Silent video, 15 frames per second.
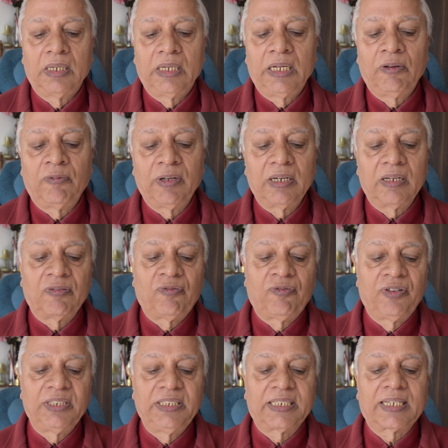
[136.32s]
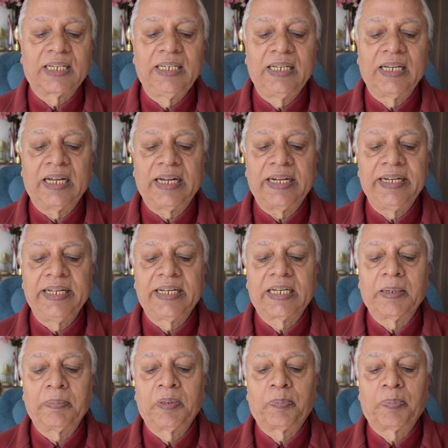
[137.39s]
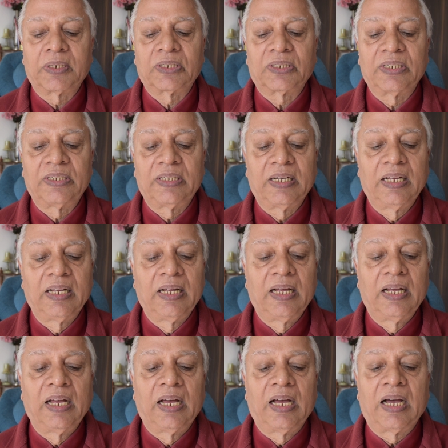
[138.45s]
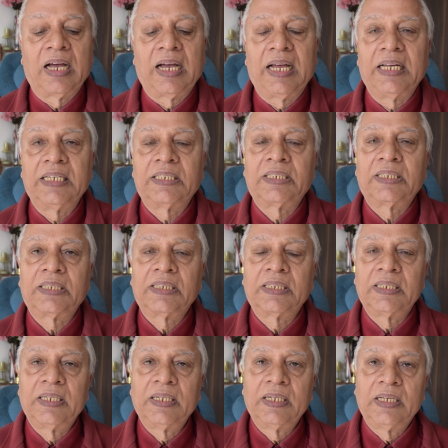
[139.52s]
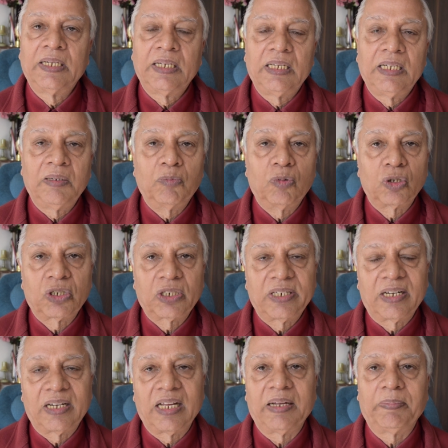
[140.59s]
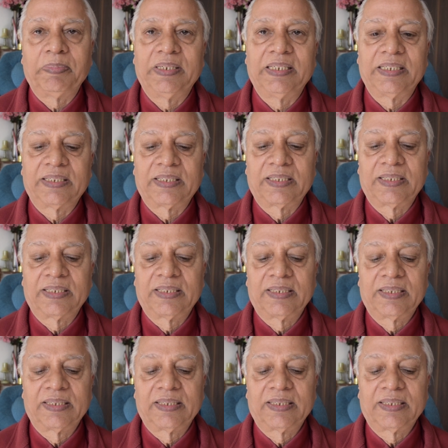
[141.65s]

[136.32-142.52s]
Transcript: Even a physically handicapped person has emotional happiness.